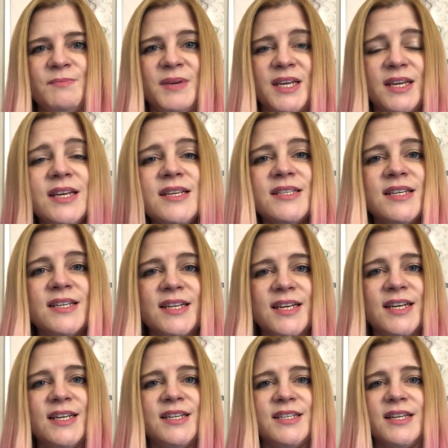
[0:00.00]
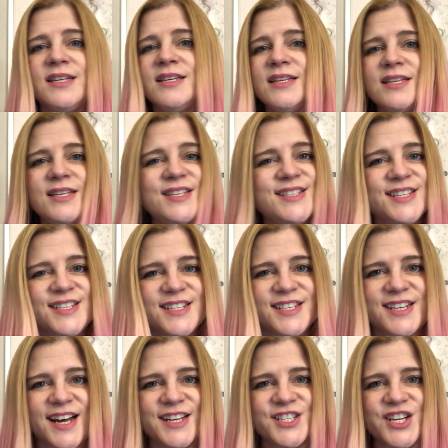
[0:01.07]
be easy to eat and easy
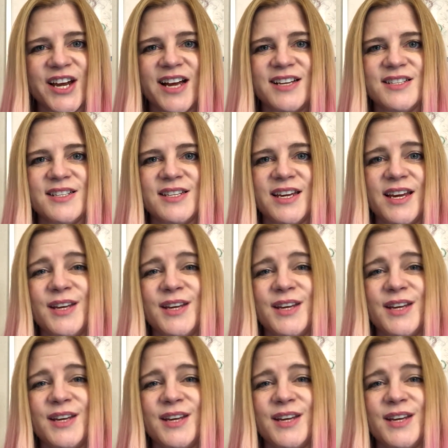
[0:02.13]
to digest,